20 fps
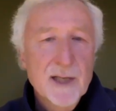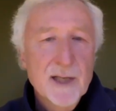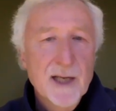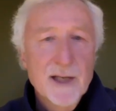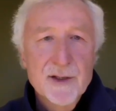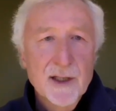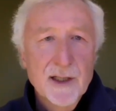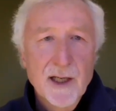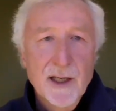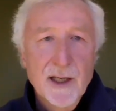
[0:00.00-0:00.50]

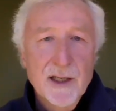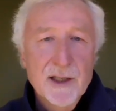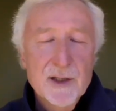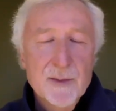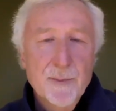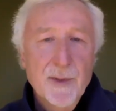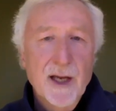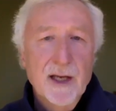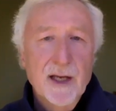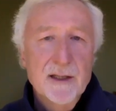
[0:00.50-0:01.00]
as an
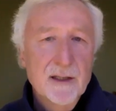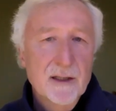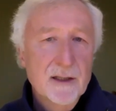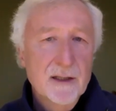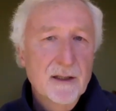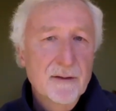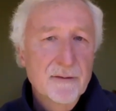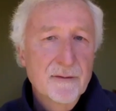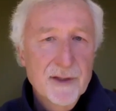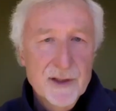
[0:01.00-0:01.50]

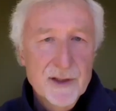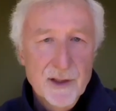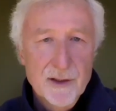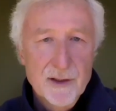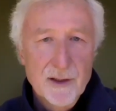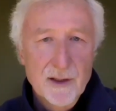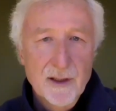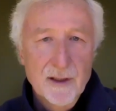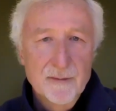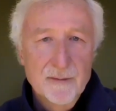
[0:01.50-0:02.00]
unexpected
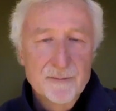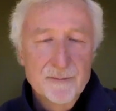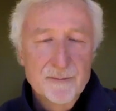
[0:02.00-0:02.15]
visitor.